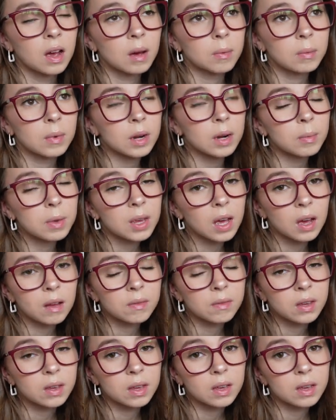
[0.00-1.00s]
I'm gonna be
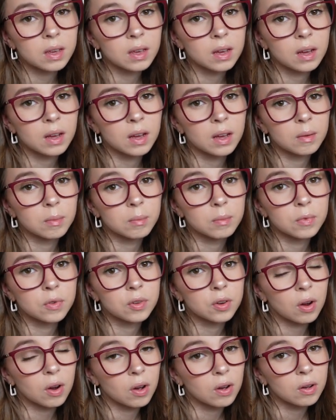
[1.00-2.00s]
having um,
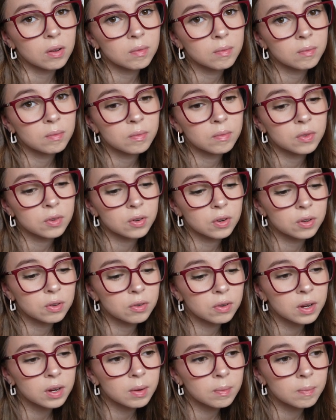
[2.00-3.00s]
jaw
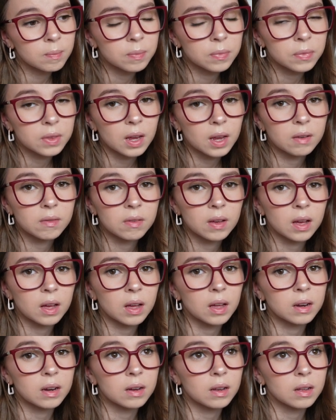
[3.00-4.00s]
surgery. I've
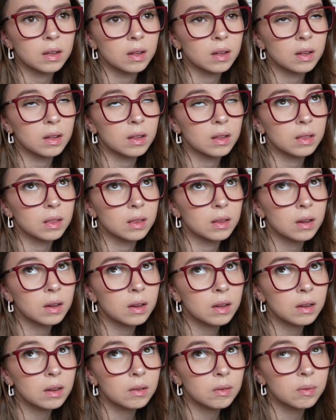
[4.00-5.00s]
had a
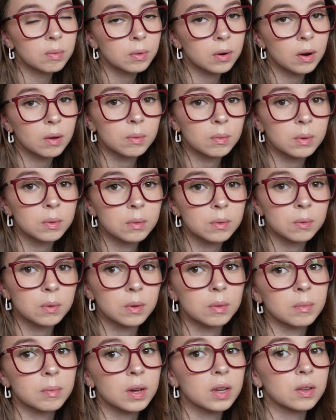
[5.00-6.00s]
lot of problems
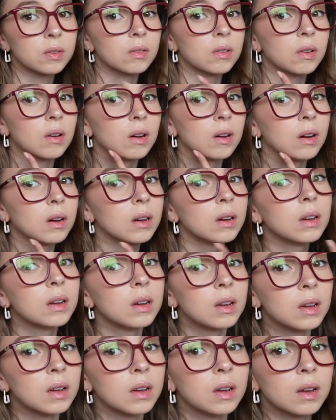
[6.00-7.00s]
with my jaw
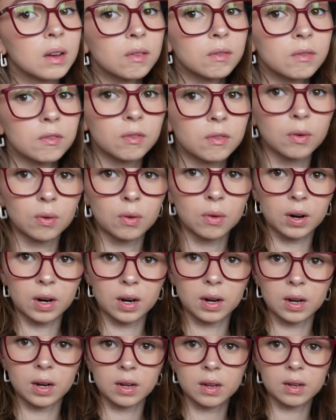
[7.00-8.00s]

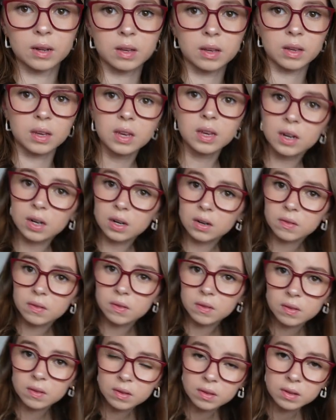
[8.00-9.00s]
for
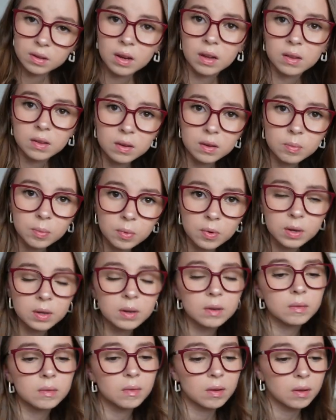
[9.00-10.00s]
years at this
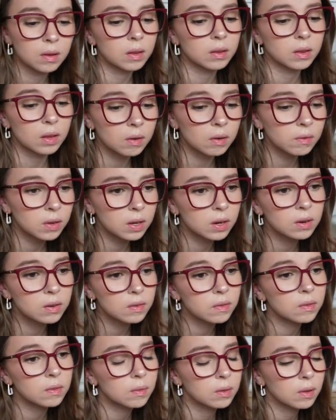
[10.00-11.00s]
point, a lot of
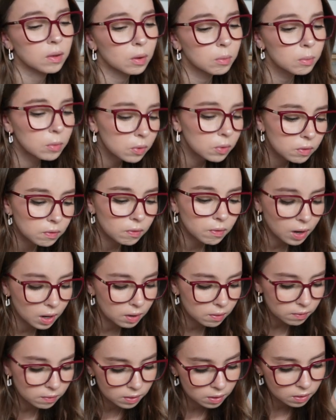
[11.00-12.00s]
years, almost
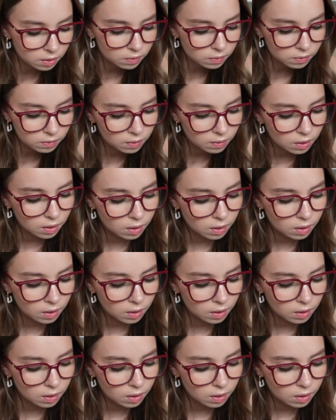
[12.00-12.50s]
five years,